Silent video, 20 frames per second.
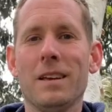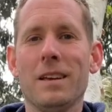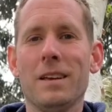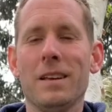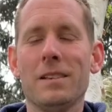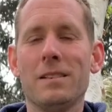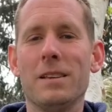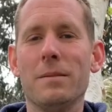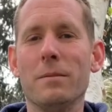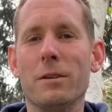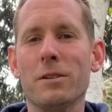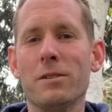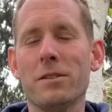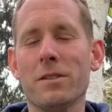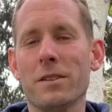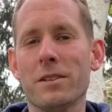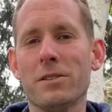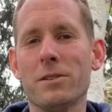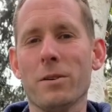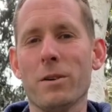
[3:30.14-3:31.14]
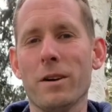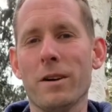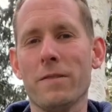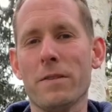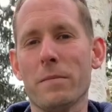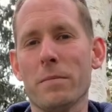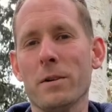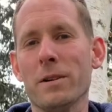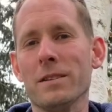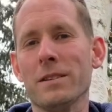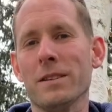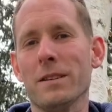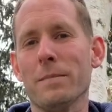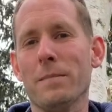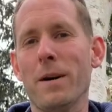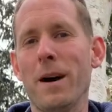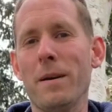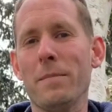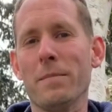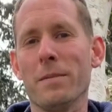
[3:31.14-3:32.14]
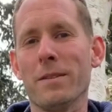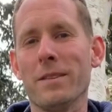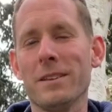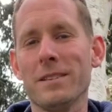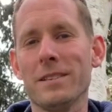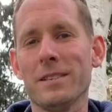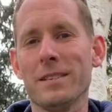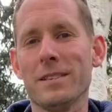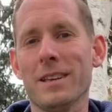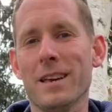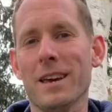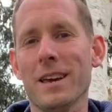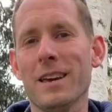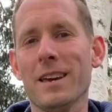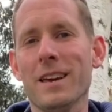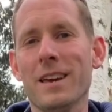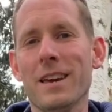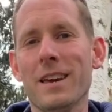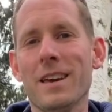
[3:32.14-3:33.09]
Similar to the story of the prince and the pauper, this is a